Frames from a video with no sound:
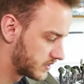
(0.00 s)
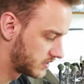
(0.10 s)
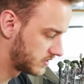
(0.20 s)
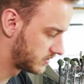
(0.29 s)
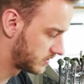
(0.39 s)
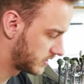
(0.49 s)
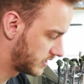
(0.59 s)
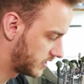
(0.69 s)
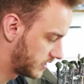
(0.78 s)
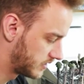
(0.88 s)
This is
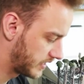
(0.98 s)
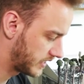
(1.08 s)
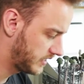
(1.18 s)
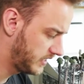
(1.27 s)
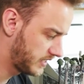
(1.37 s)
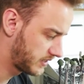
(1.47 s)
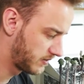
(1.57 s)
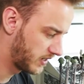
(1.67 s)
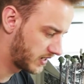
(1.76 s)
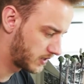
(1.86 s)
a technique
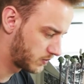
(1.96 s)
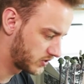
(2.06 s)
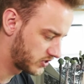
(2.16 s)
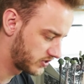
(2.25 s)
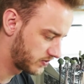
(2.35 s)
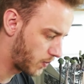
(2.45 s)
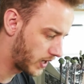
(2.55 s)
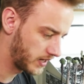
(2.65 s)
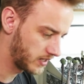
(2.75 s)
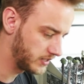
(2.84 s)
which is
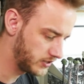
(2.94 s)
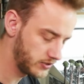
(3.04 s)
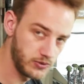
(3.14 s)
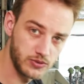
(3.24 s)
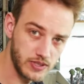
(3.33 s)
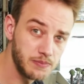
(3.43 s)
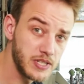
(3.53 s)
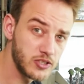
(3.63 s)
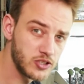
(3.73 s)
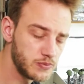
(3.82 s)
widely used in
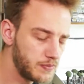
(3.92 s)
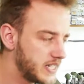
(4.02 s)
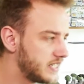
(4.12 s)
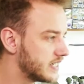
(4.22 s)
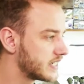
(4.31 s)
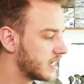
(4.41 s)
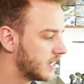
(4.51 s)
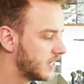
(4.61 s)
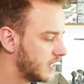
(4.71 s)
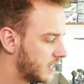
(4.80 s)
miniature painting.
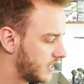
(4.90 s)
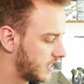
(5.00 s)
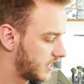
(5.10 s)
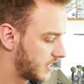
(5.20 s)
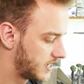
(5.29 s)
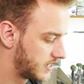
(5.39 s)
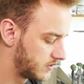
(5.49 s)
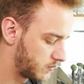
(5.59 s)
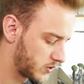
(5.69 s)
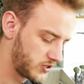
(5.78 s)

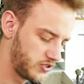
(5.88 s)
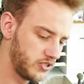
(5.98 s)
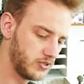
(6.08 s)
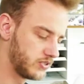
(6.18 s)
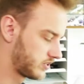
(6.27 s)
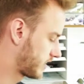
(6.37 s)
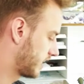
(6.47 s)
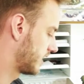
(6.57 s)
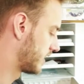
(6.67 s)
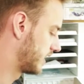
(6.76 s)
And what you do is
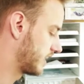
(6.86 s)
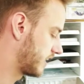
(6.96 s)
kind of like